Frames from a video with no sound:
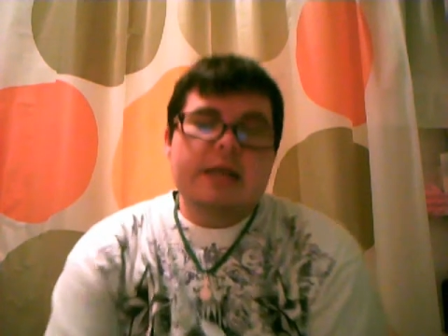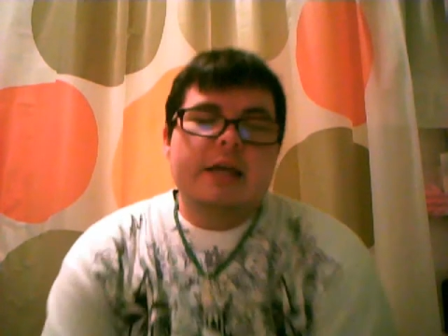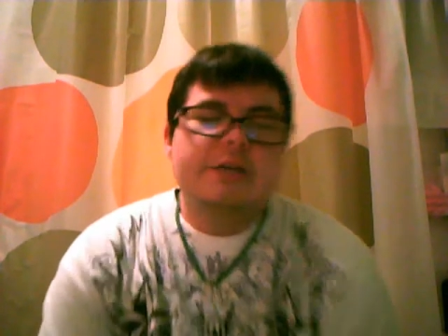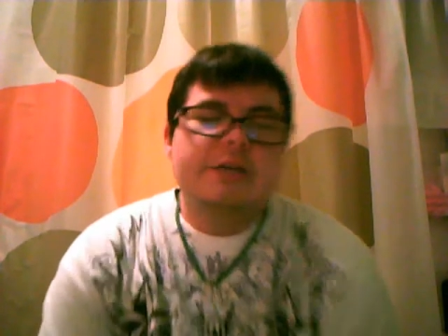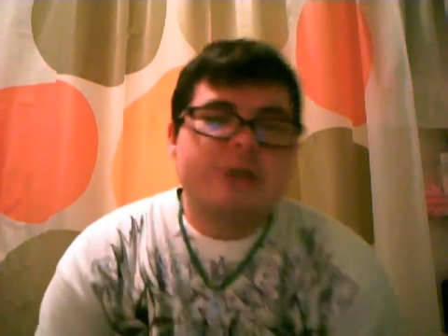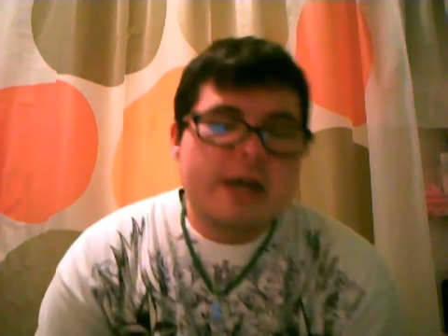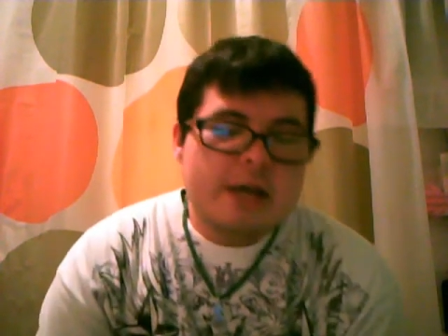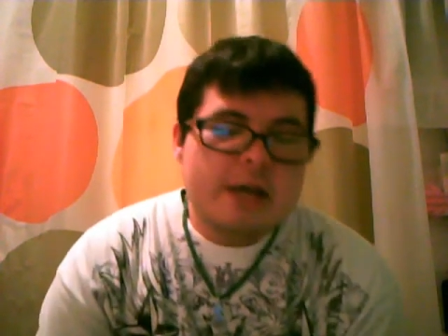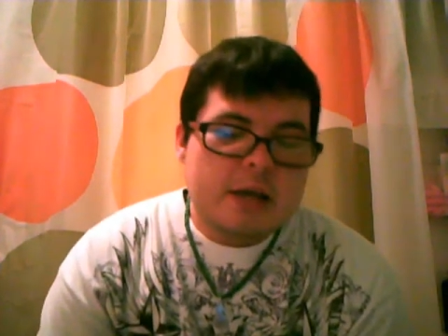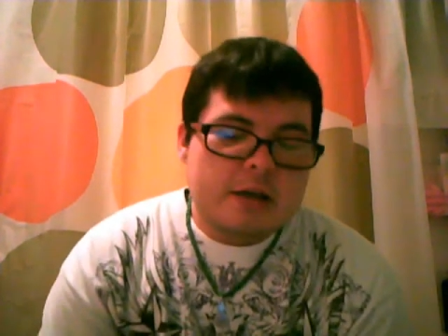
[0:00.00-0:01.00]
And
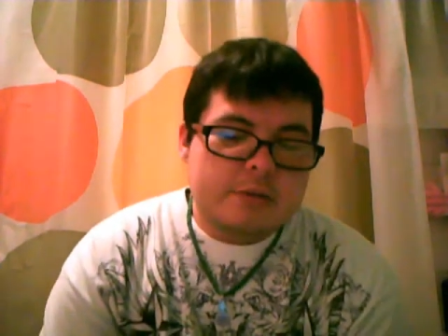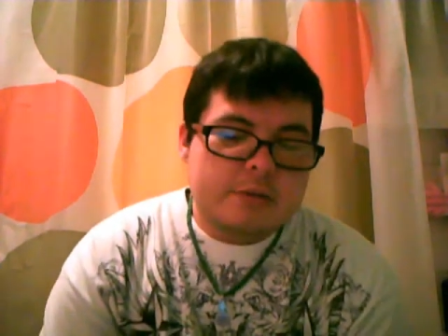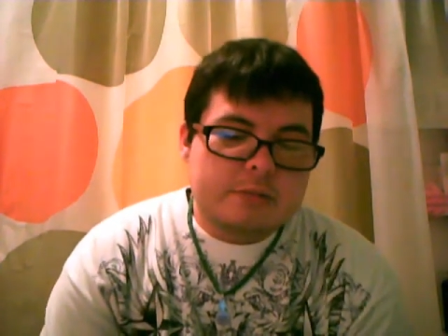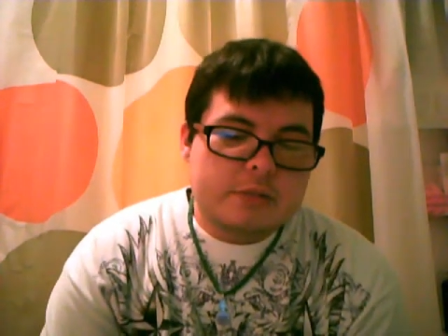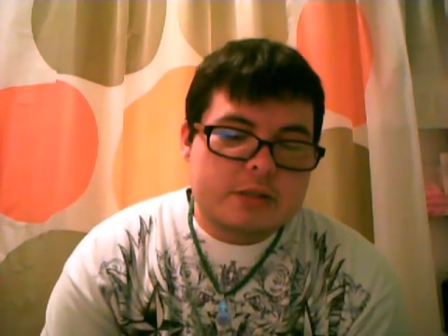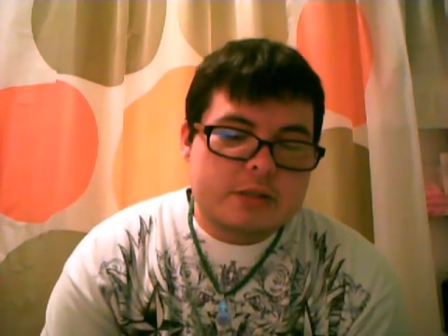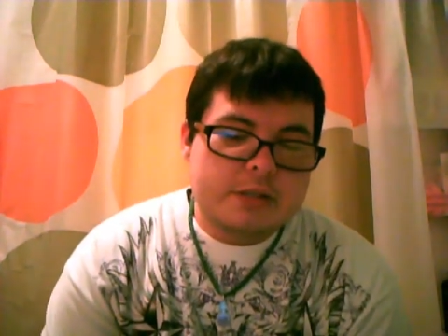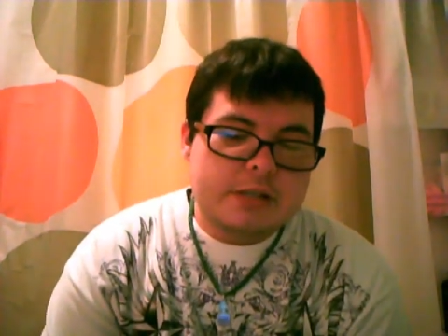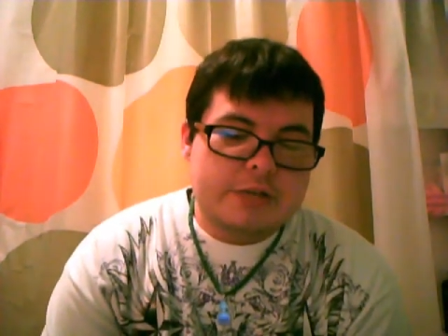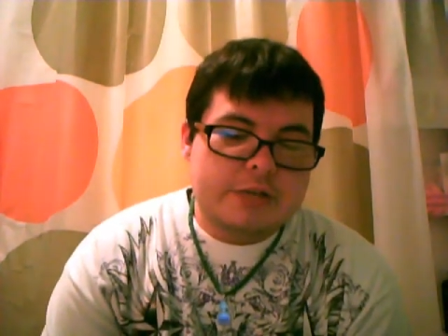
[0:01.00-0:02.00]
drag is an
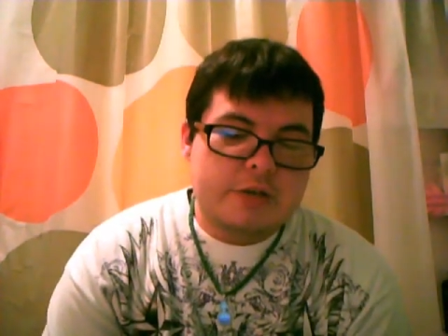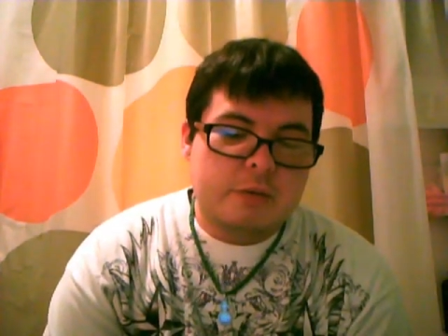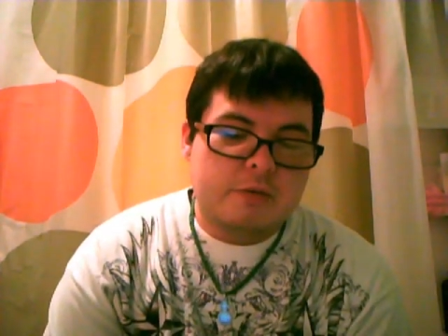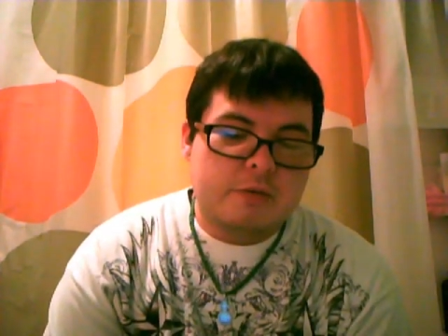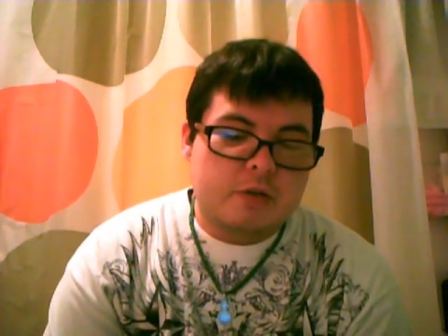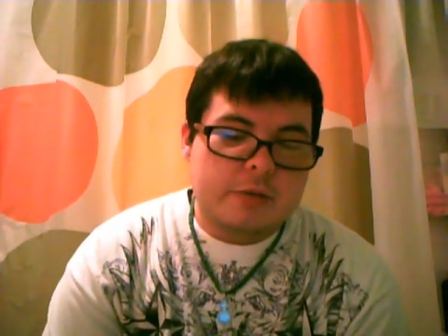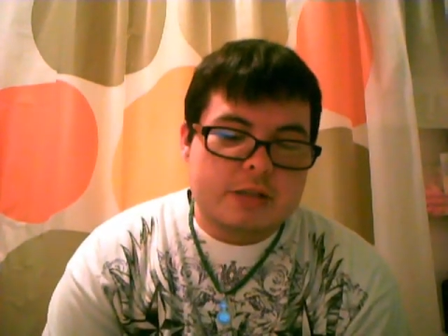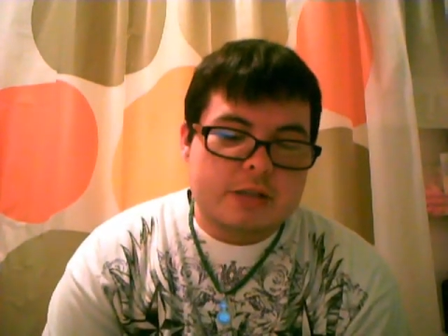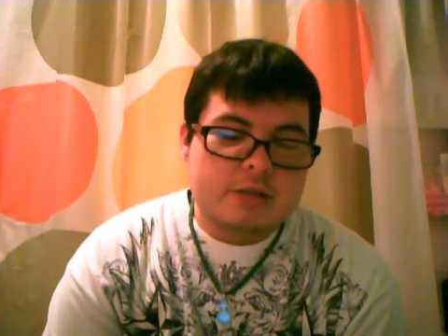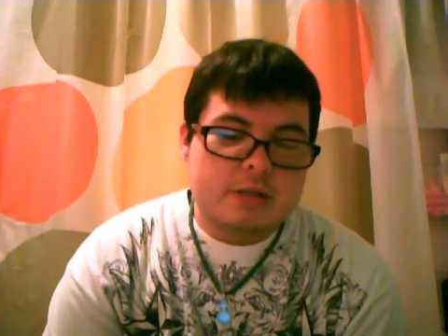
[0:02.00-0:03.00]
exaggerated
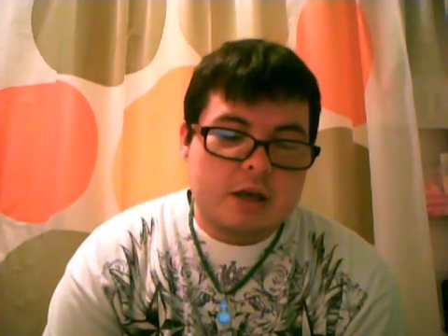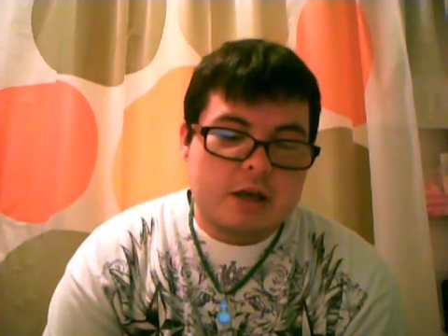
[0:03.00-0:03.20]
performance